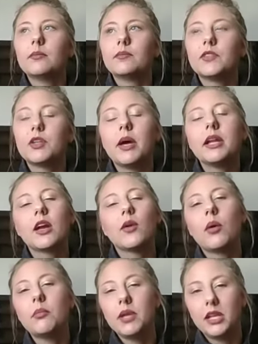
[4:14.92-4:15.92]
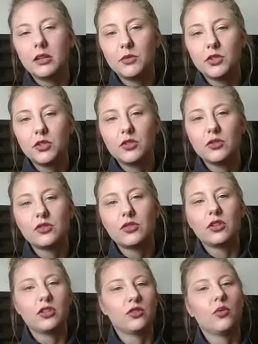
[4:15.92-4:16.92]
depending on what medium you use, you
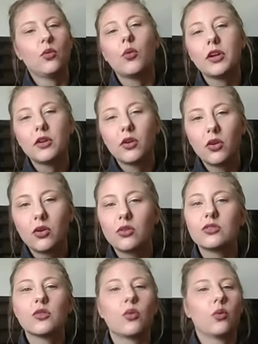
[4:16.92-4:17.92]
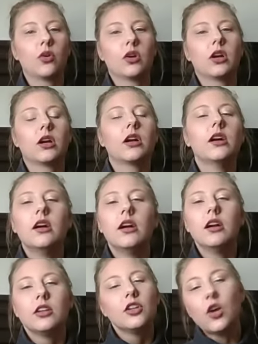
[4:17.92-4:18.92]
can do oils or,
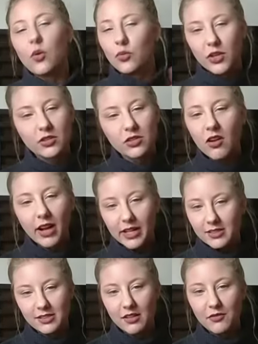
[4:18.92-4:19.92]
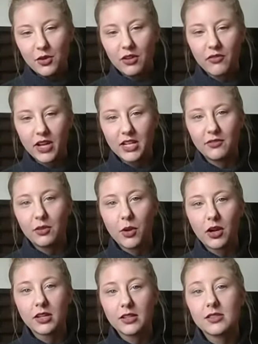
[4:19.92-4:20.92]
there's all kinds of stuff you can find at flea
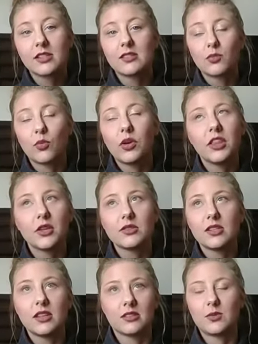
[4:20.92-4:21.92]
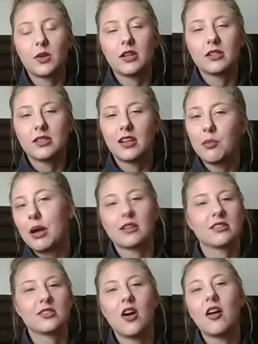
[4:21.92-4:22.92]
markets. It's one of those things where it's like a
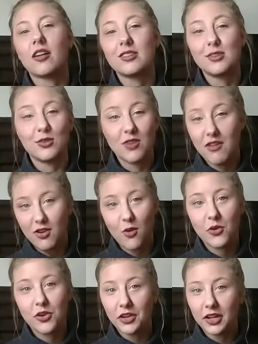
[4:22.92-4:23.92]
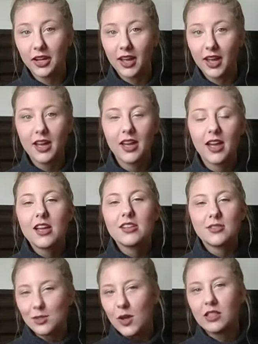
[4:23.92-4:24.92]
box of chocolates, you never know what you're gonna get.
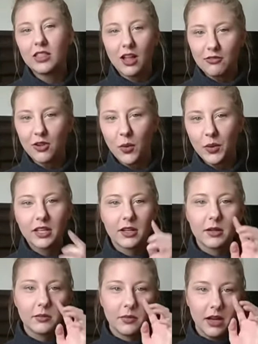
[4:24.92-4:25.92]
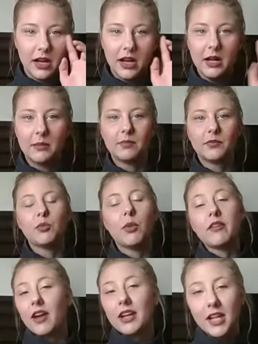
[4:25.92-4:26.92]
So that's why I love going there. You
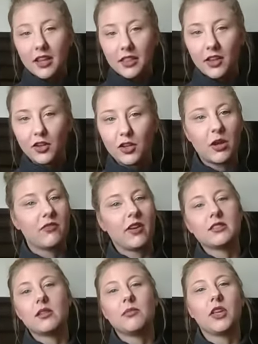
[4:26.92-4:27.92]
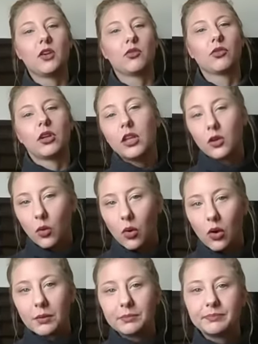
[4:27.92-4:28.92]
might find nothing, you might find something really
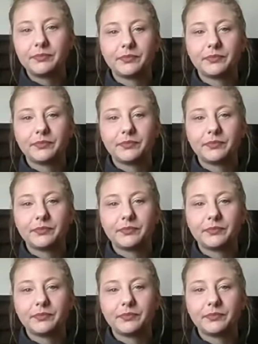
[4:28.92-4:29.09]
cool,